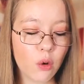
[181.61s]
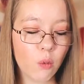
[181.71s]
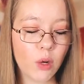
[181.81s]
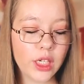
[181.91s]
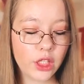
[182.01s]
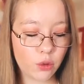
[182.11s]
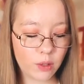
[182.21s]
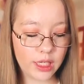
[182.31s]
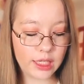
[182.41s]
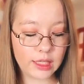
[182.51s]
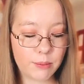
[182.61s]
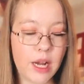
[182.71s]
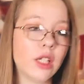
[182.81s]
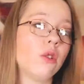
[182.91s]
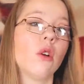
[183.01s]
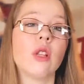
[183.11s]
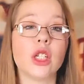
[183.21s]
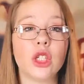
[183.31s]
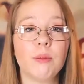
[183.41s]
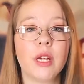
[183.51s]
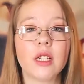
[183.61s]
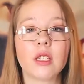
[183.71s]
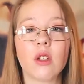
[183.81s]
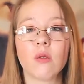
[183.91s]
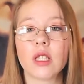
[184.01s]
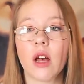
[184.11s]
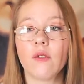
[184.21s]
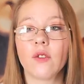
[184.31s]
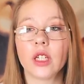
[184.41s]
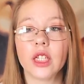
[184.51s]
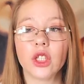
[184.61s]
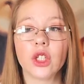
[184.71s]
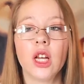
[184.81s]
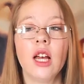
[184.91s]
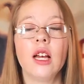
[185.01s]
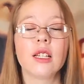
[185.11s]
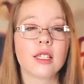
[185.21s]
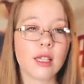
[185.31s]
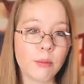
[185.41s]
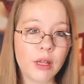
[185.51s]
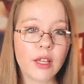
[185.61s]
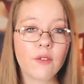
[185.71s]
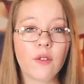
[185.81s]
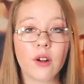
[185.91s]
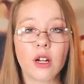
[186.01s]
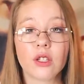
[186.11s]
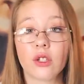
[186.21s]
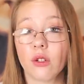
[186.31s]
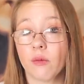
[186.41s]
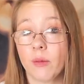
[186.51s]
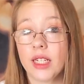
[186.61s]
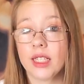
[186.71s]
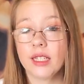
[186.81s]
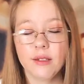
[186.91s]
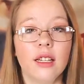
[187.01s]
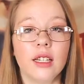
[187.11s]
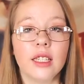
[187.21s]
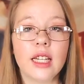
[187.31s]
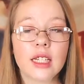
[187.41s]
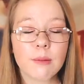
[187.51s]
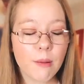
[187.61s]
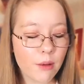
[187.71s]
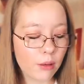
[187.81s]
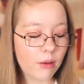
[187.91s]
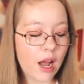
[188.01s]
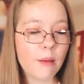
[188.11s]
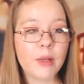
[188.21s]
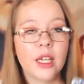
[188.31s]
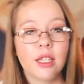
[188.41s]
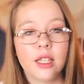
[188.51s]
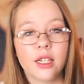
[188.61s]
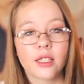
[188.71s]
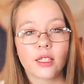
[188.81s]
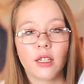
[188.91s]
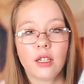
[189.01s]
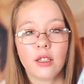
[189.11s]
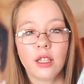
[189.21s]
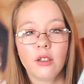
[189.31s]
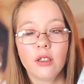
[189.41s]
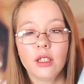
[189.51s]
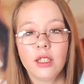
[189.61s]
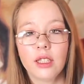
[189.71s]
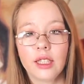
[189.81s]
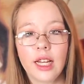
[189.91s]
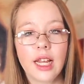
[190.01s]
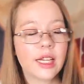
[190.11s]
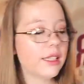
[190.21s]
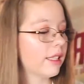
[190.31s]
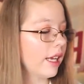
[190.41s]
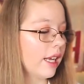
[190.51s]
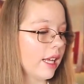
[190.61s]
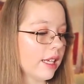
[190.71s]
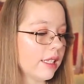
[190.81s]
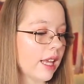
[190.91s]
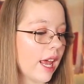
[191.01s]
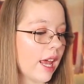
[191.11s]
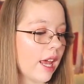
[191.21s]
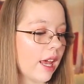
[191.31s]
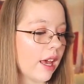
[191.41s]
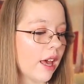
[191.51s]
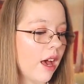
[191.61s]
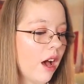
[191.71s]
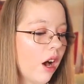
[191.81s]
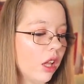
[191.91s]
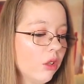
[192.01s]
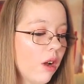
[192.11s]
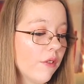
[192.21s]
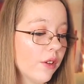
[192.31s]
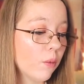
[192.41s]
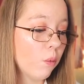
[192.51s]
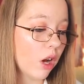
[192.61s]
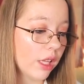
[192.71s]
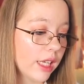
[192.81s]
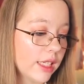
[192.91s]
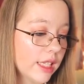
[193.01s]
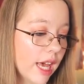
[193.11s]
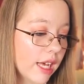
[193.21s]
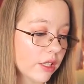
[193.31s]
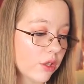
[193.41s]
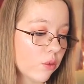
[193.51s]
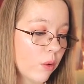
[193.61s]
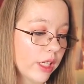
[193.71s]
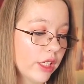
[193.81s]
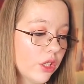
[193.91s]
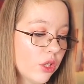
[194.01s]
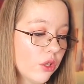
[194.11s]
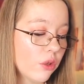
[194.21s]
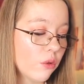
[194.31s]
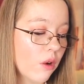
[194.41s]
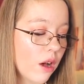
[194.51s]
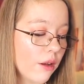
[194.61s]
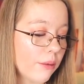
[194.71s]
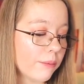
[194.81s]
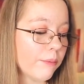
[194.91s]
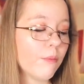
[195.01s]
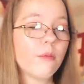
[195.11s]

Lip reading: what each one is, but I do know that she picked stones out for each sibling for a certain reason. Next, my mom got me this little kit. It is a holographic wallet that has 22